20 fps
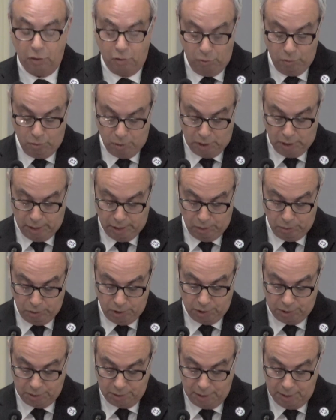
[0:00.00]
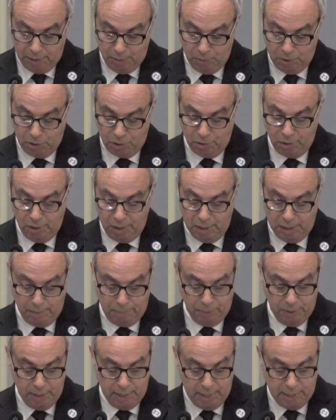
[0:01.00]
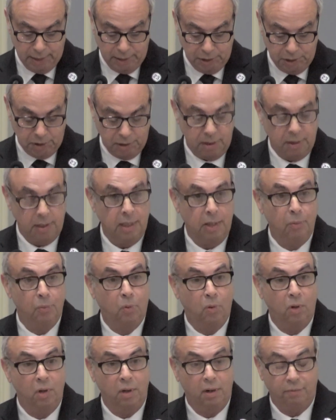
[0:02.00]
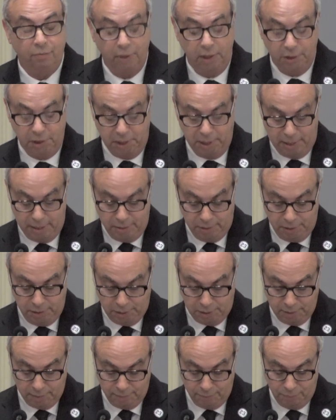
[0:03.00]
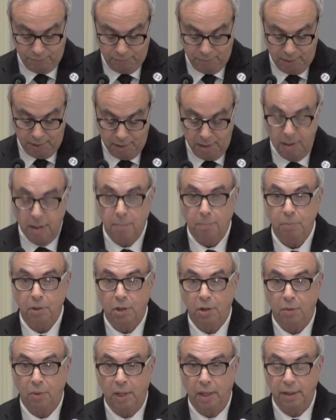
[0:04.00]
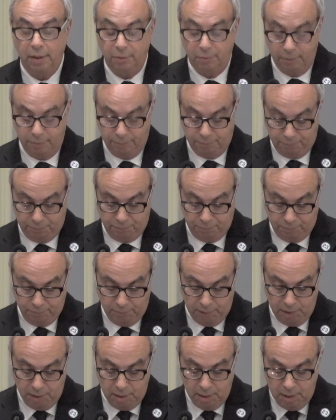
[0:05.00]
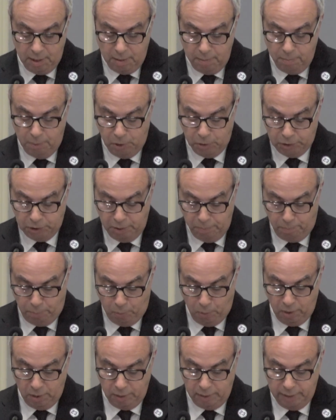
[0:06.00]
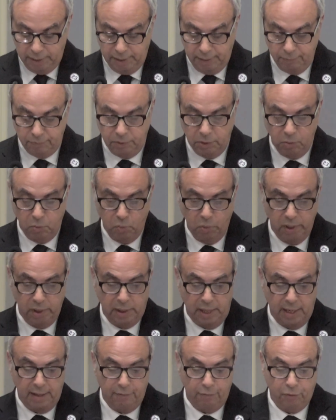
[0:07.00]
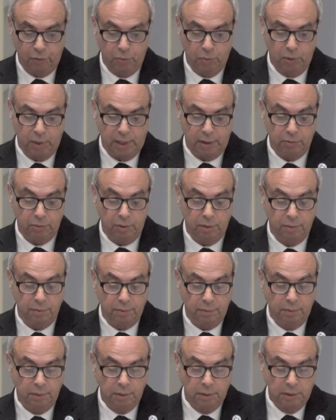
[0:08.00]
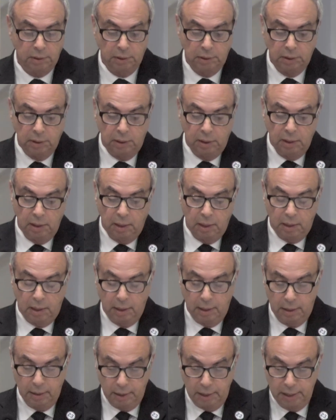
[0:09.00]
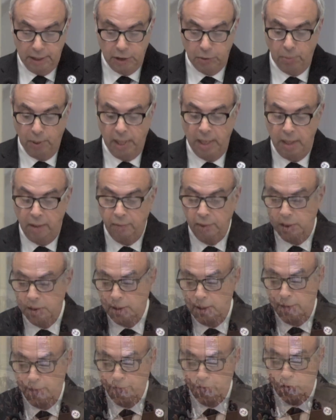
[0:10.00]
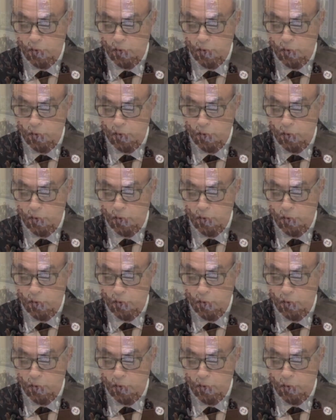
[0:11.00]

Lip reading: too close, he would turn it up a notch and ward off the challenge. Pure Rhino. Most importantly, we laughed throughout each round and loved